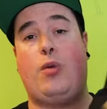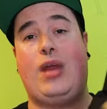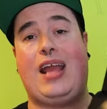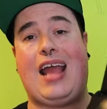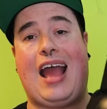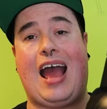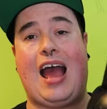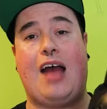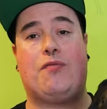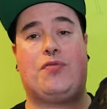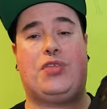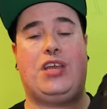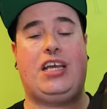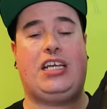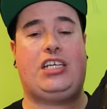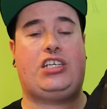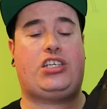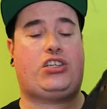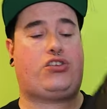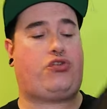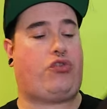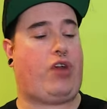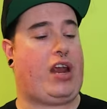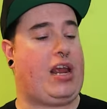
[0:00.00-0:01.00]
we have the
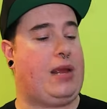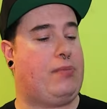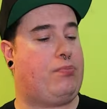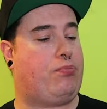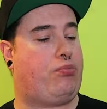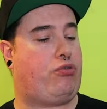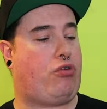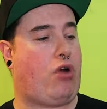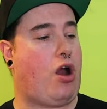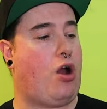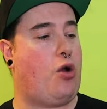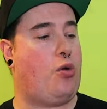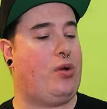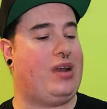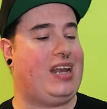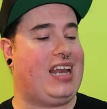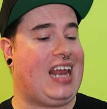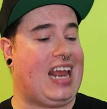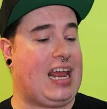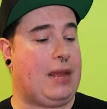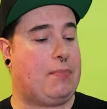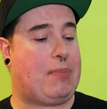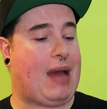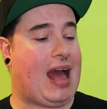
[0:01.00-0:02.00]
Street Pro
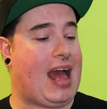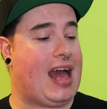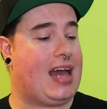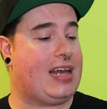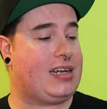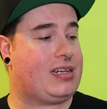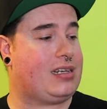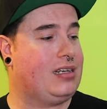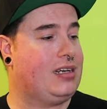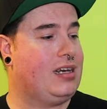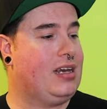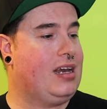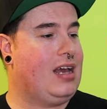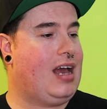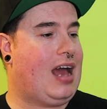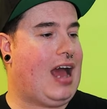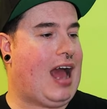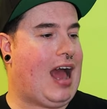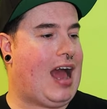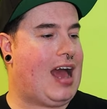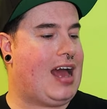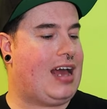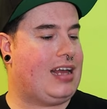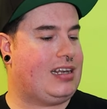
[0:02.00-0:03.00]
knee pad
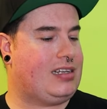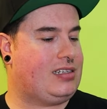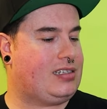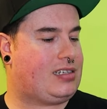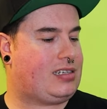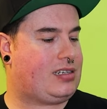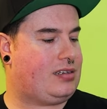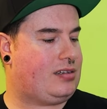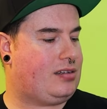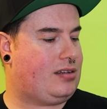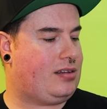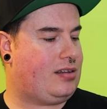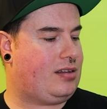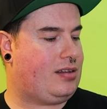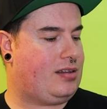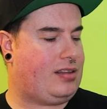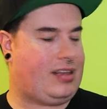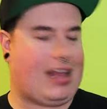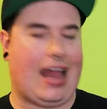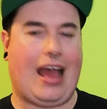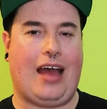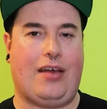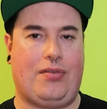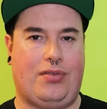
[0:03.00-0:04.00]
and
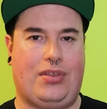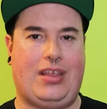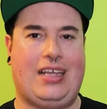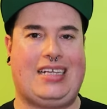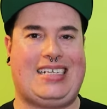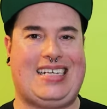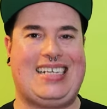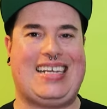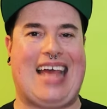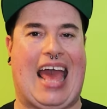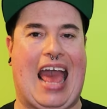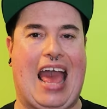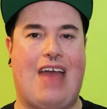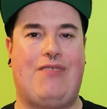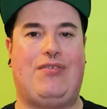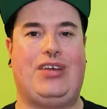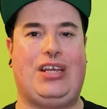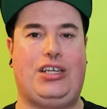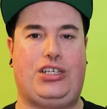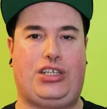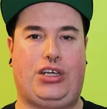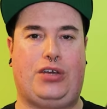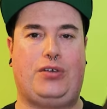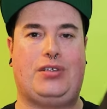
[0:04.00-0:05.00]
yeah, this is
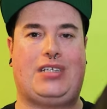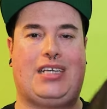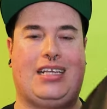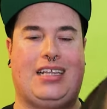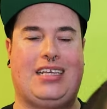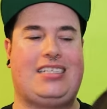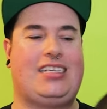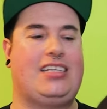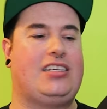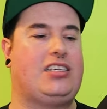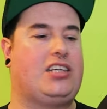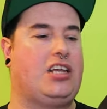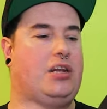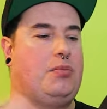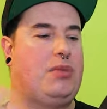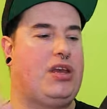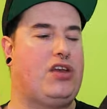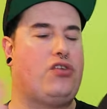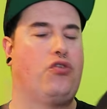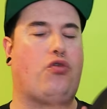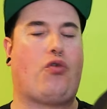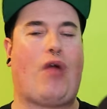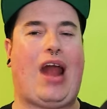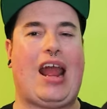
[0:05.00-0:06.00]
heavy duty. This is going to
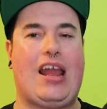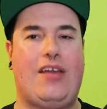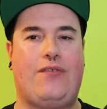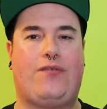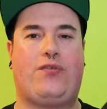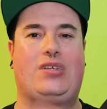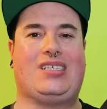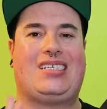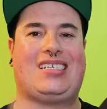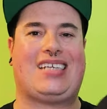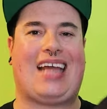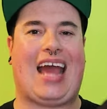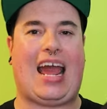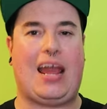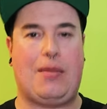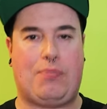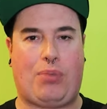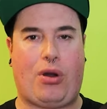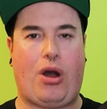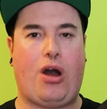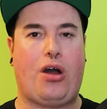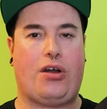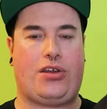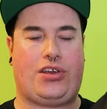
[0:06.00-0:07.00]
be great for
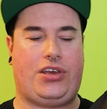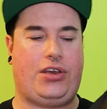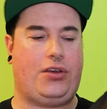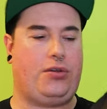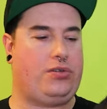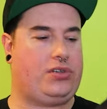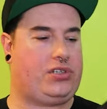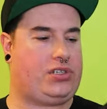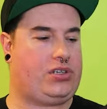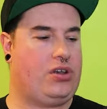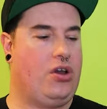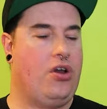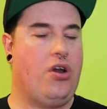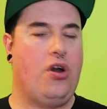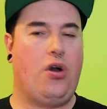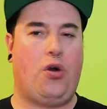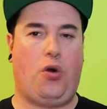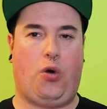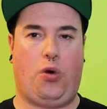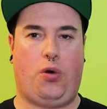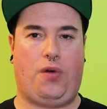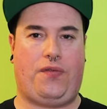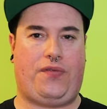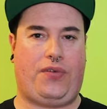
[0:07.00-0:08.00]
skate park use
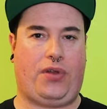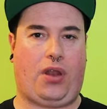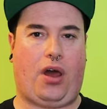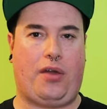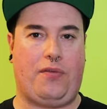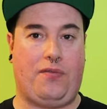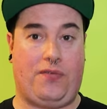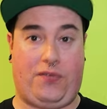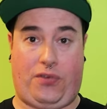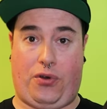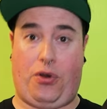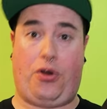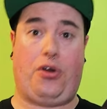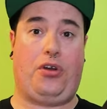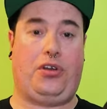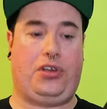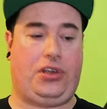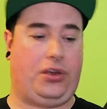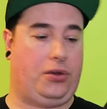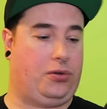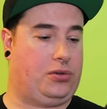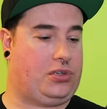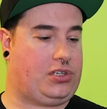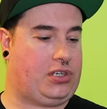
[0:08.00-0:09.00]
or for like vert
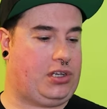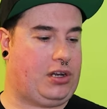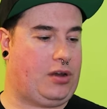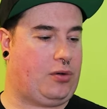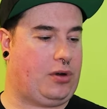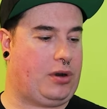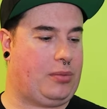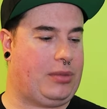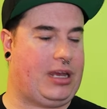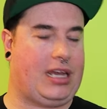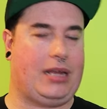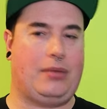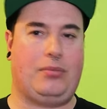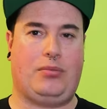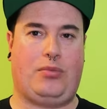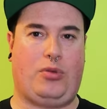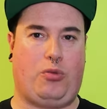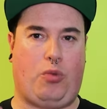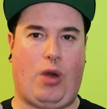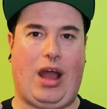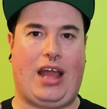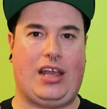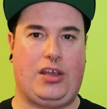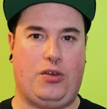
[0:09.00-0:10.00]
use, you know what I mean?
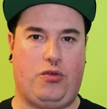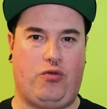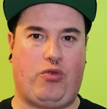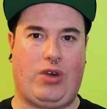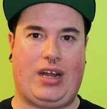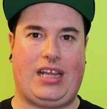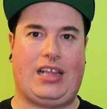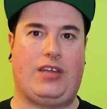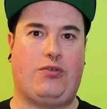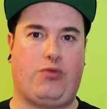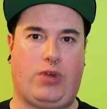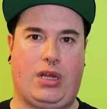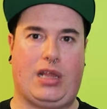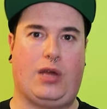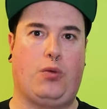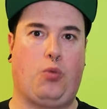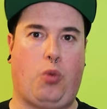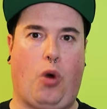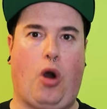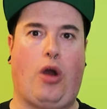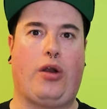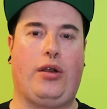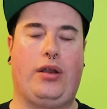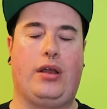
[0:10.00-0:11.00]
Where you really, really
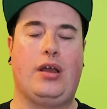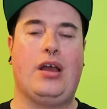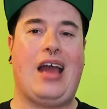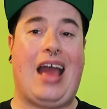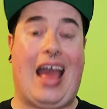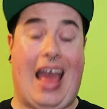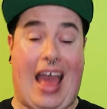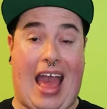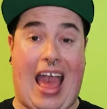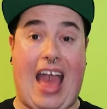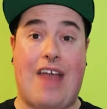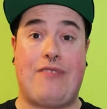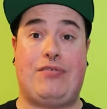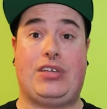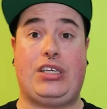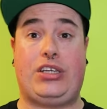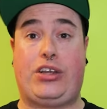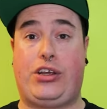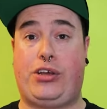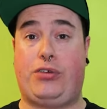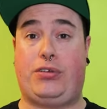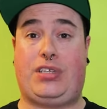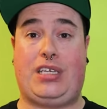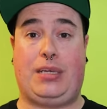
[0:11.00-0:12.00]
want a heavy
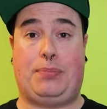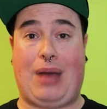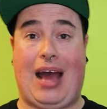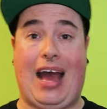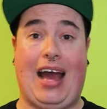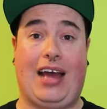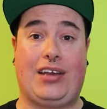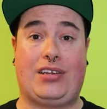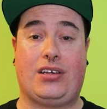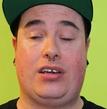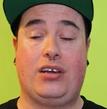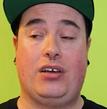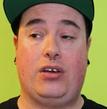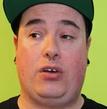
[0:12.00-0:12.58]
duty pad